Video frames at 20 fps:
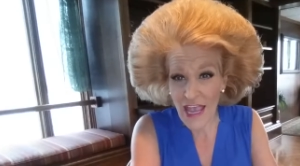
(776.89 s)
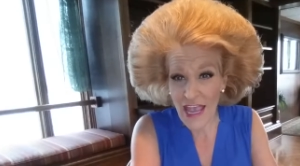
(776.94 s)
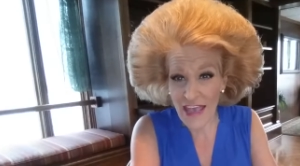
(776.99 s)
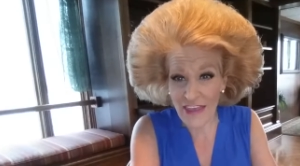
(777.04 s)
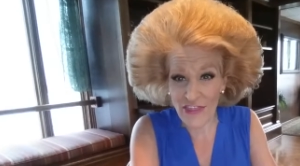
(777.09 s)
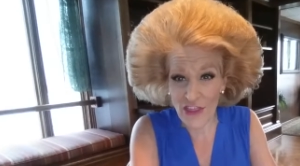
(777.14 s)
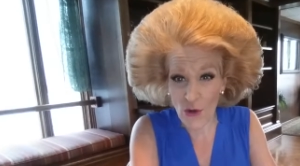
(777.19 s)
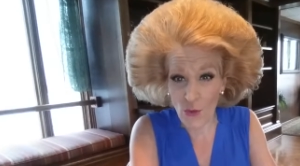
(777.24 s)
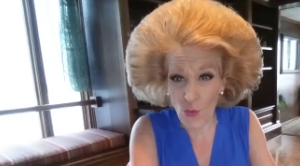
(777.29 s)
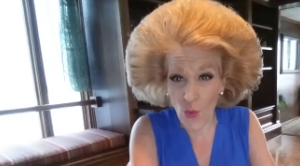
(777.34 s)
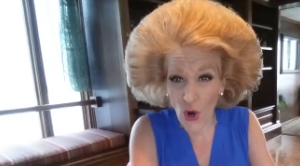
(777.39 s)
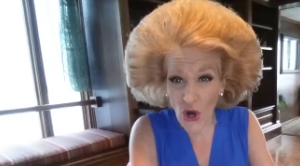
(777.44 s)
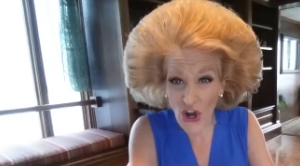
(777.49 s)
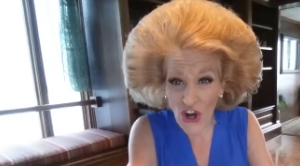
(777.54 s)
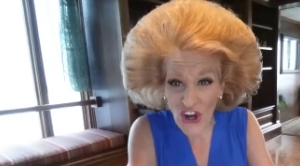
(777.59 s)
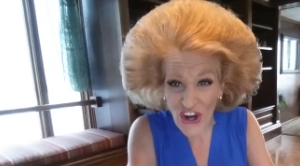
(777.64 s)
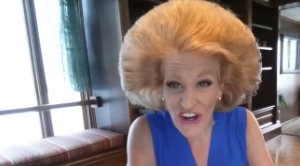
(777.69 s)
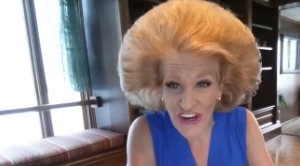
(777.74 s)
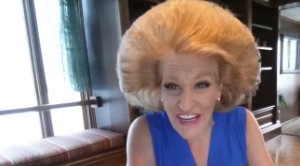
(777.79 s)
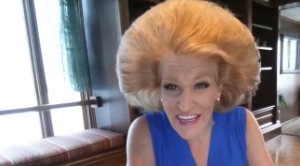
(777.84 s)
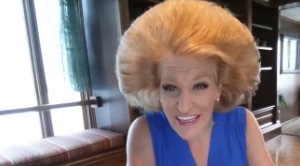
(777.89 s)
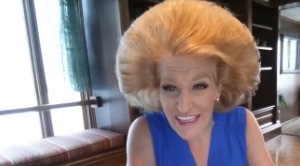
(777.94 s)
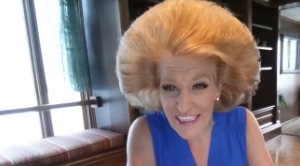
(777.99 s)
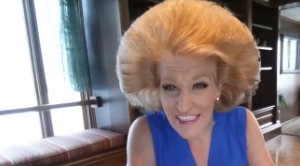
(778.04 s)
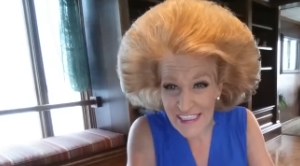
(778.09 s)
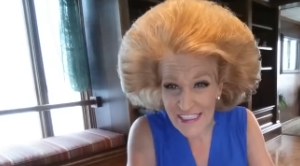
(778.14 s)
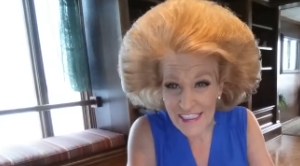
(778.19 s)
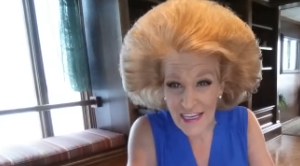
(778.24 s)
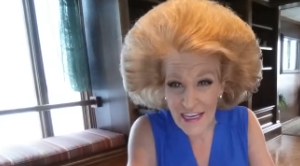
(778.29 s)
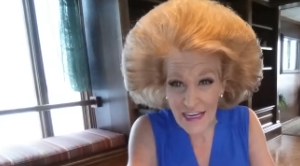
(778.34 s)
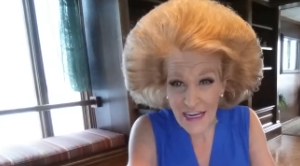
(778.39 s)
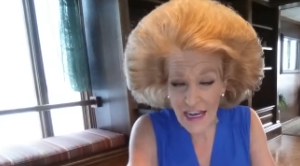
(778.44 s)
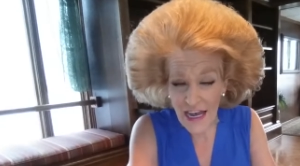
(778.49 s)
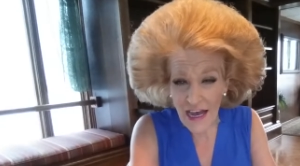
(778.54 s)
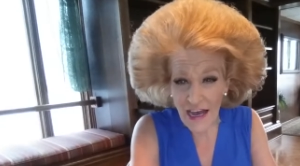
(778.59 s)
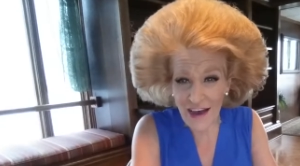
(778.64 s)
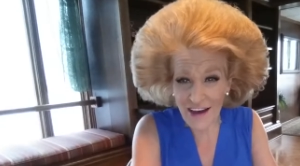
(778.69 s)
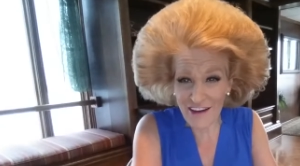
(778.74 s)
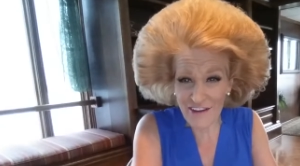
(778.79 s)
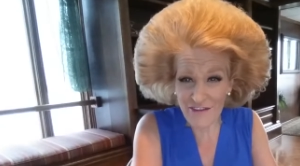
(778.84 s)
and the worries
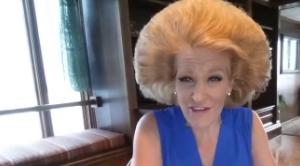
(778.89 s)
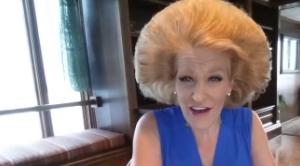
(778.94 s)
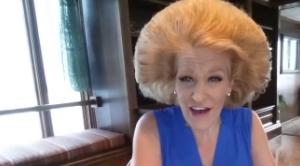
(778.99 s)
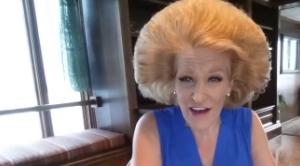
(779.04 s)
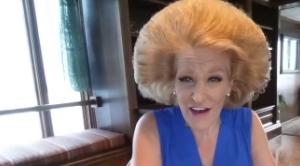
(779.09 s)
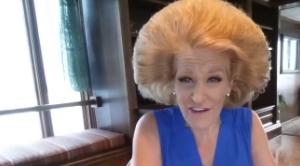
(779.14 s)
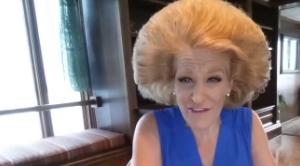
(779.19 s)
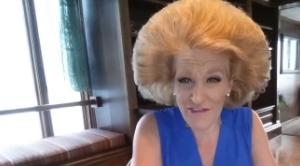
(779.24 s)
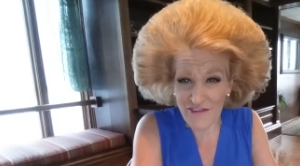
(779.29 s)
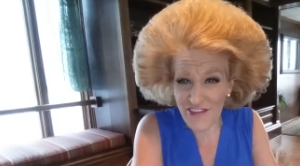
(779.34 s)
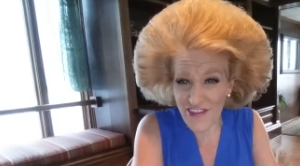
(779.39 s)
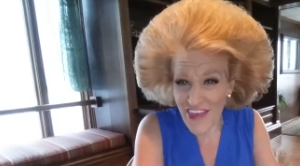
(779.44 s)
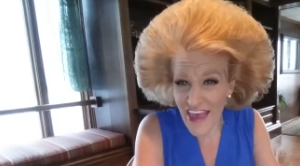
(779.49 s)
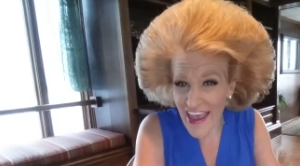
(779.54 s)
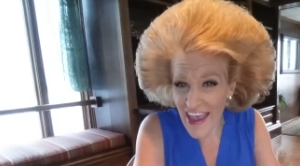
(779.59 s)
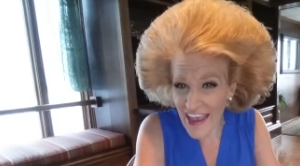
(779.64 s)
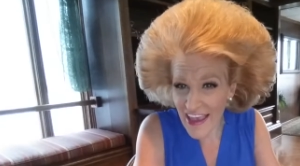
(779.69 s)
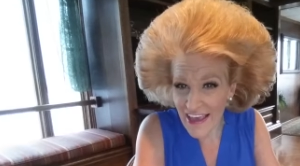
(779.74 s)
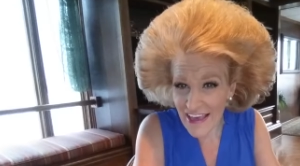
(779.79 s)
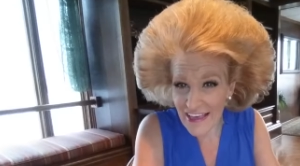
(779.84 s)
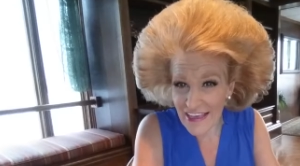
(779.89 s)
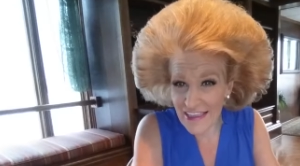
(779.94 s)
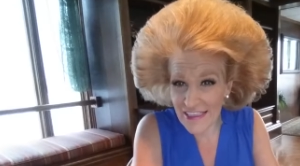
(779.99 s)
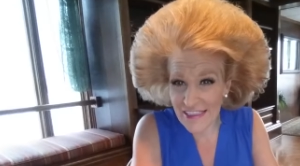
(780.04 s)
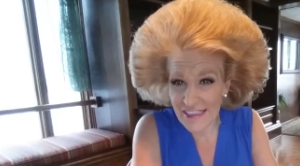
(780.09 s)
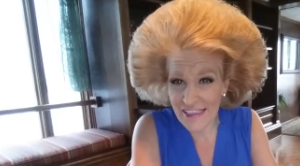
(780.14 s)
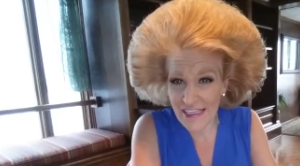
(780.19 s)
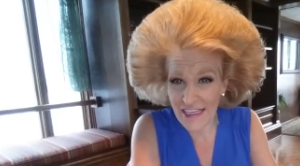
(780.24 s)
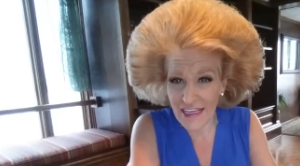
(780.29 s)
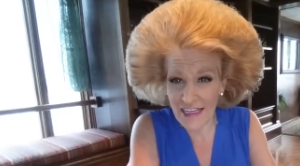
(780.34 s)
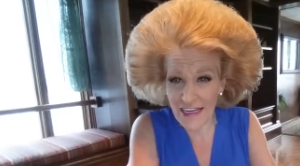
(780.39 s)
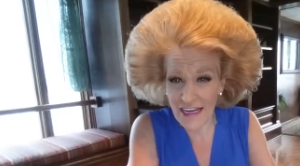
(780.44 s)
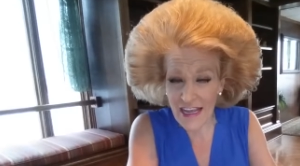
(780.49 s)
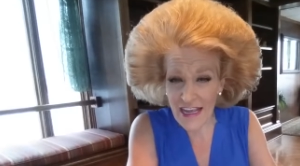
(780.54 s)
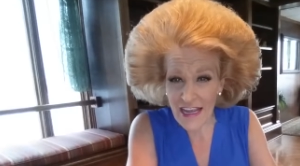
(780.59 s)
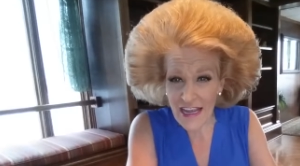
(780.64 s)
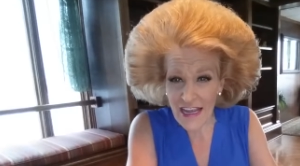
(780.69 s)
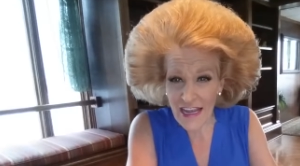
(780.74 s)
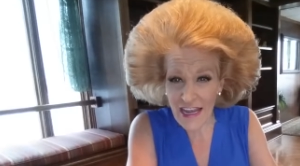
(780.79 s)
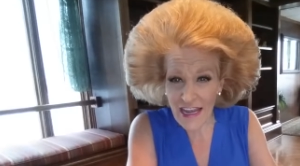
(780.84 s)
of, of things and
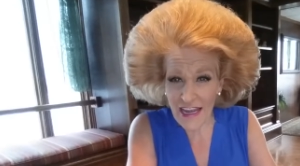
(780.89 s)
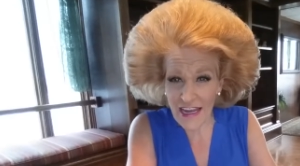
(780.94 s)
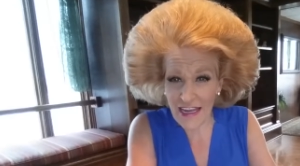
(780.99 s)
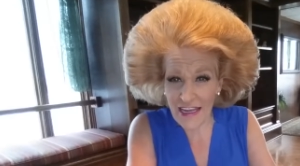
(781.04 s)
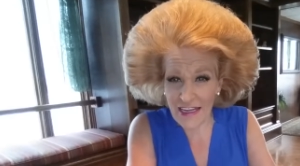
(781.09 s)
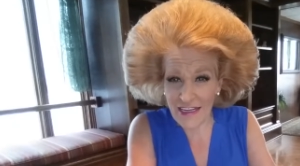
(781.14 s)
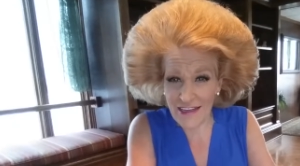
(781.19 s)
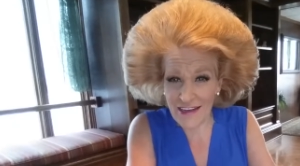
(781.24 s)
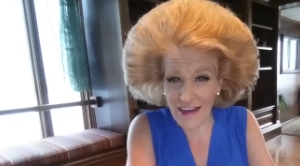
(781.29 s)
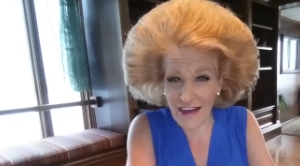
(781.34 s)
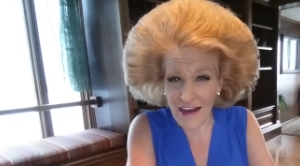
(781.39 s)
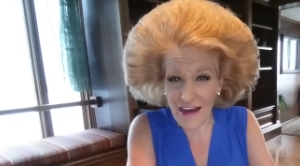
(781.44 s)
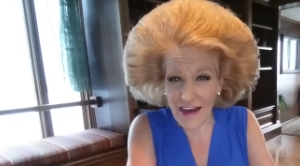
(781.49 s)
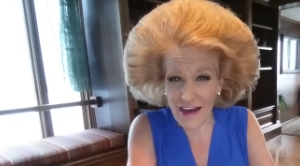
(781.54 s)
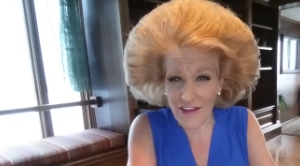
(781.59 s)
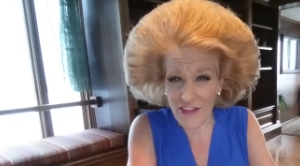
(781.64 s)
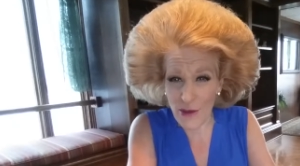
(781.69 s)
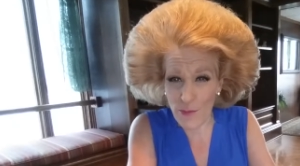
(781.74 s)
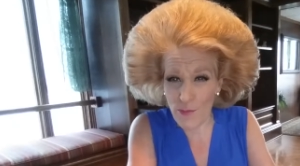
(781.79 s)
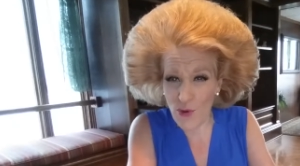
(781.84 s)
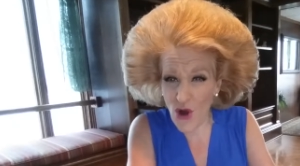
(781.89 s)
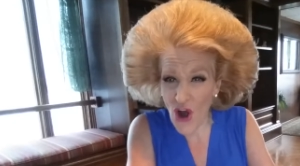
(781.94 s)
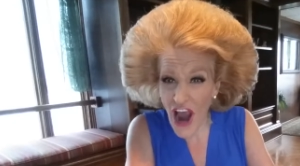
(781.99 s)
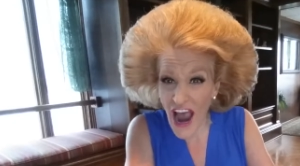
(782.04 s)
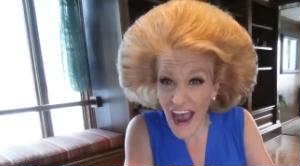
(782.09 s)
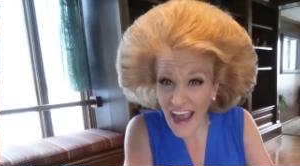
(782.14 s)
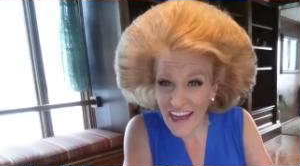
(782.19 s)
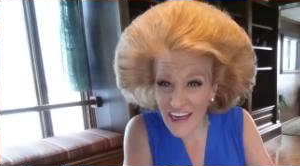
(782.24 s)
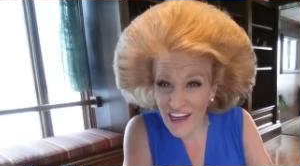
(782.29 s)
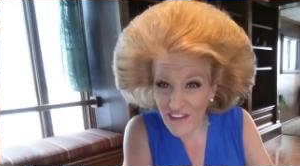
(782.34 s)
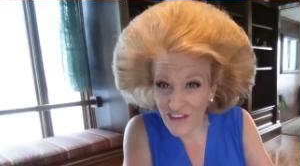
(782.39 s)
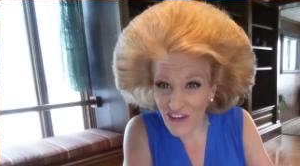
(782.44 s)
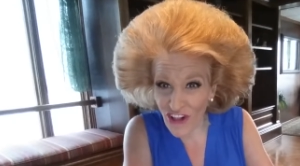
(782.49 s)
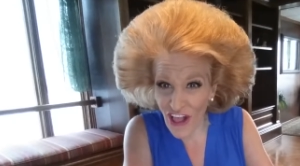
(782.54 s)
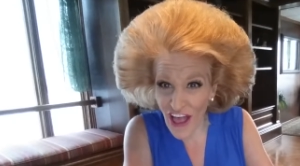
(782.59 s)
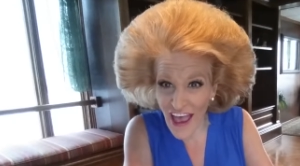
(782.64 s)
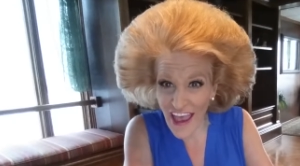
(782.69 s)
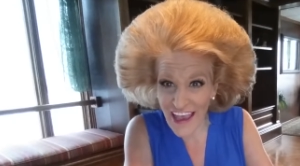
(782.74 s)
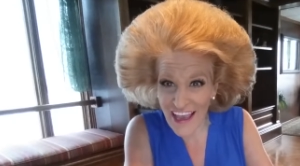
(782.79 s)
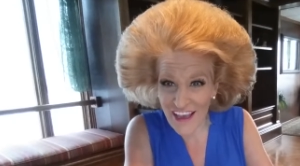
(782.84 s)
and uh, the pride of
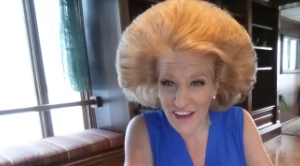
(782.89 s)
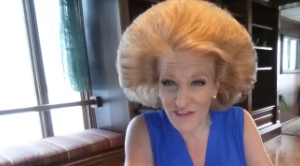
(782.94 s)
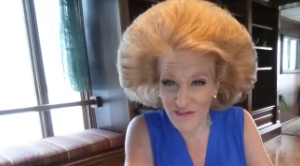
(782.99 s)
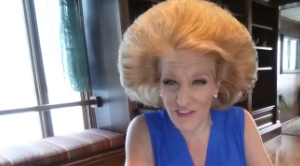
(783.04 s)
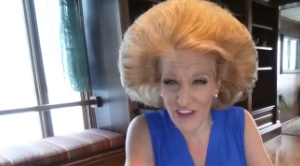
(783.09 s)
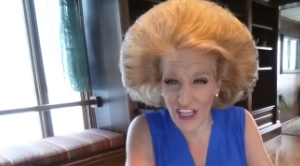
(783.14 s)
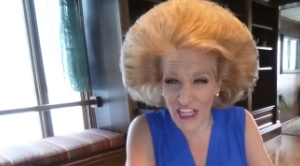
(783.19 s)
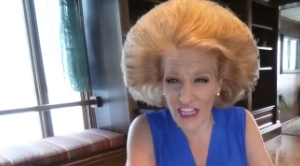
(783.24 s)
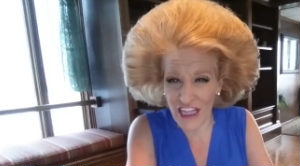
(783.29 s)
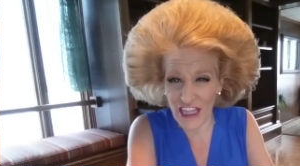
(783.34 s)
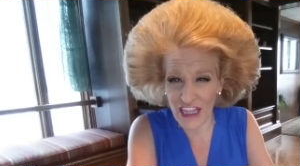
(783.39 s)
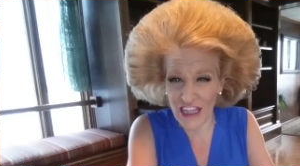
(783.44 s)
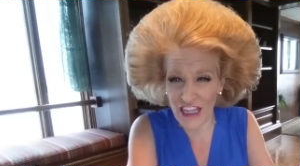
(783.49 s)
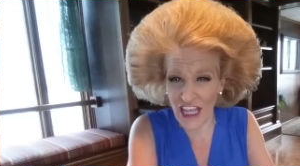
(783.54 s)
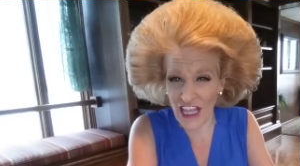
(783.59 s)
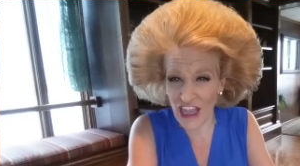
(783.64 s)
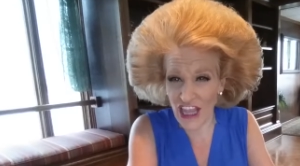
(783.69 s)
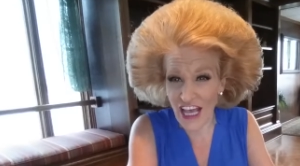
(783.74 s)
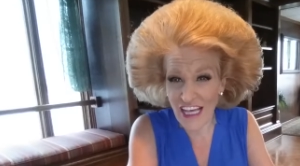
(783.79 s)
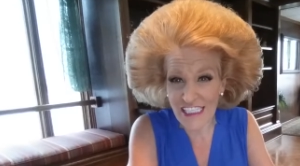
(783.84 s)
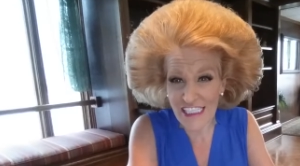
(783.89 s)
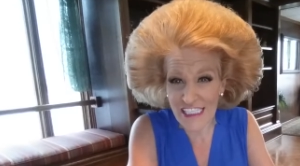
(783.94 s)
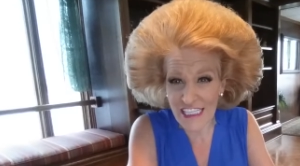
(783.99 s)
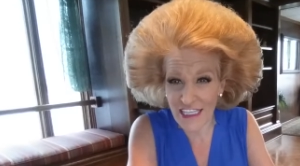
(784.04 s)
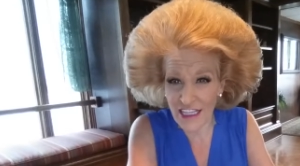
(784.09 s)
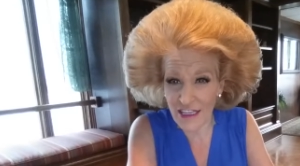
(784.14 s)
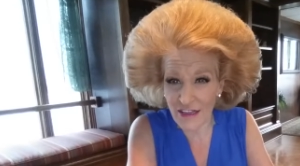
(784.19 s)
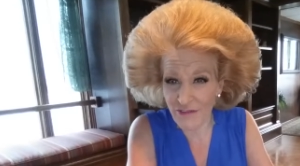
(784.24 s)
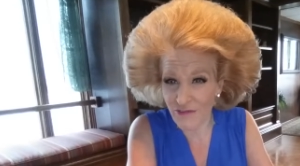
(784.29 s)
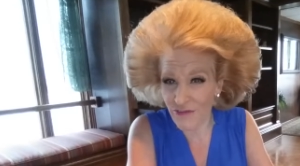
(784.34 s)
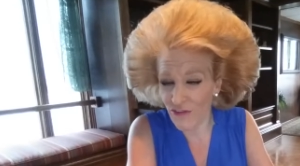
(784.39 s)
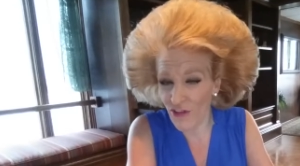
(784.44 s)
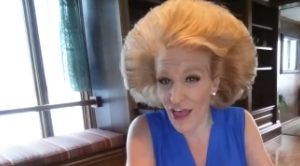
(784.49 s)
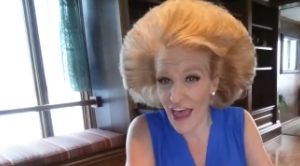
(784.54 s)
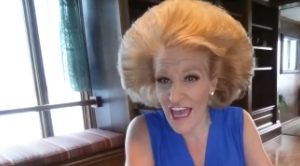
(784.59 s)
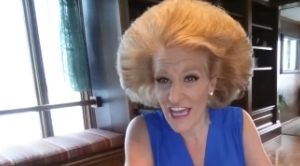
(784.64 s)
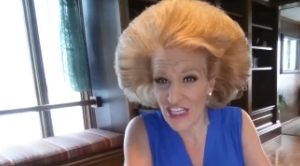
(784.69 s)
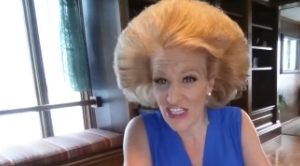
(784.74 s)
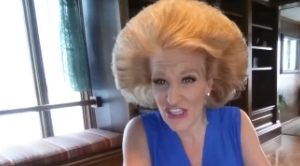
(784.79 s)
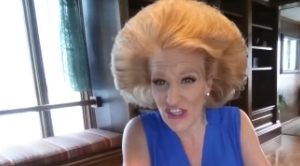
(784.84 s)
life and the lust of the
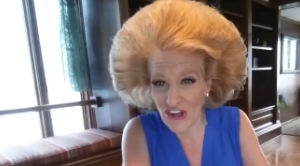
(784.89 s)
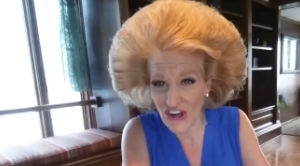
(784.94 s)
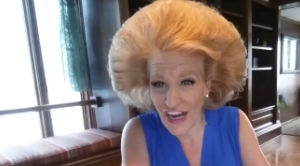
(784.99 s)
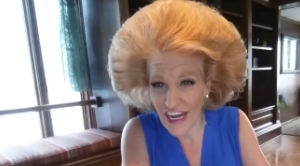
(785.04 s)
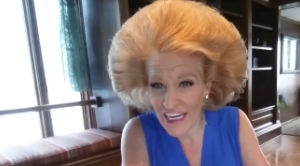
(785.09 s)
flesh or